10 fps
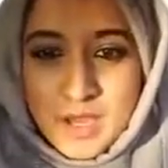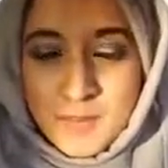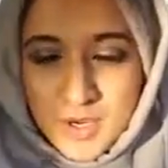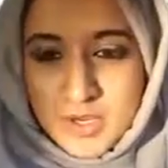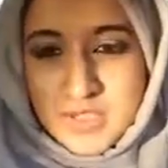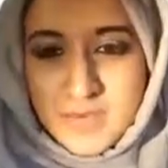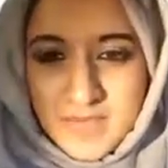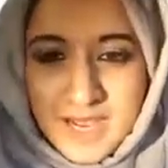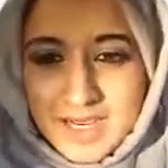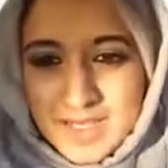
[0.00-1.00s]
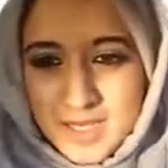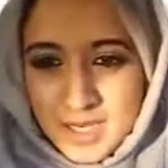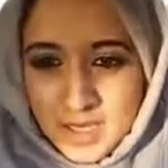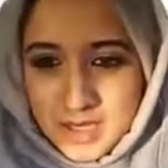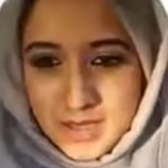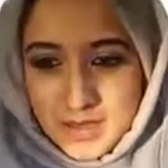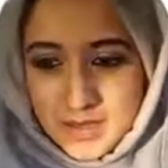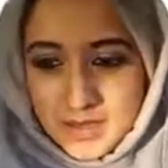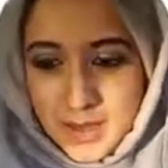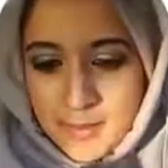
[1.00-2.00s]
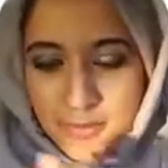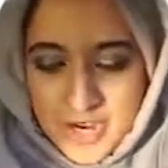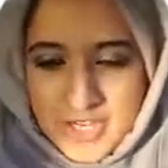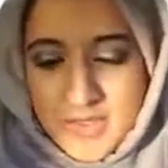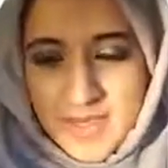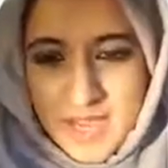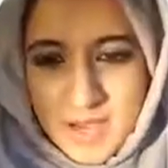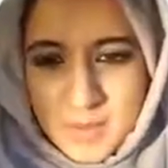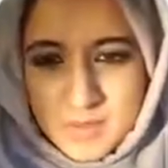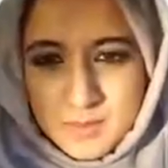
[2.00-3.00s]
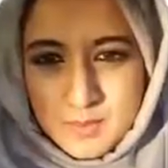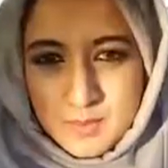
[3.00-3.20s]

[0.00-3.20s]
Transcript: Because of that pressure that I was